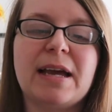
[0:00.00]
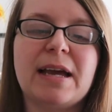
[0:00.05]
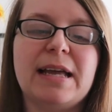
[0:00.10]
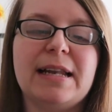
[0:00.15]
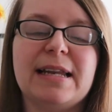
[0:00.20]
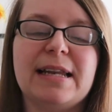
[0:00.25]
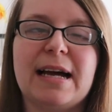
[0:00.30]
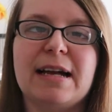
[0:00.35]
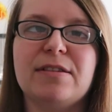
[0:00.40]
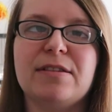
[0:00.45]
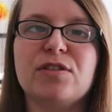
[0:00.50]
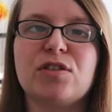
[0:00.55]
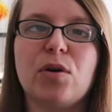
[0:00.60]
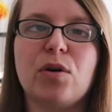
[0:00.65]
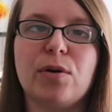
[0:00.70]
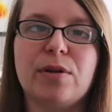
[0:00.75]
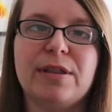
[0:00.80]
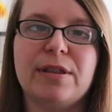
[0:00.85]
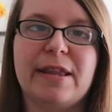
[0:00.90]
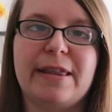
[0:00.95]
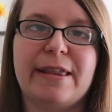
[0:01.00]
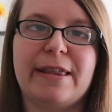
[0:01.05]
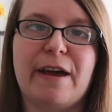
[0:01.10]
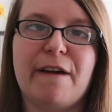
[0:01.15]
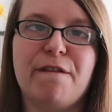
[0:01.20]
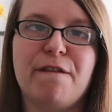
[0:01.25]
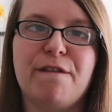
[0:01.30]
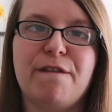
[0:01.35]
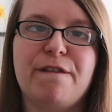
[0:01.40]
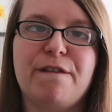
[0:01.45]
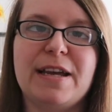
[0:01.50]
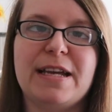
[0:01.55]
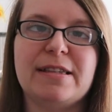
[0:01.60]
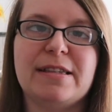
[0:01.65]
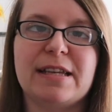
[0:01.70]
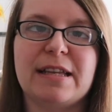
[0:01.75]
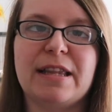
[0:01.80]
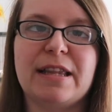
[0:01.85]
it lands on their feet,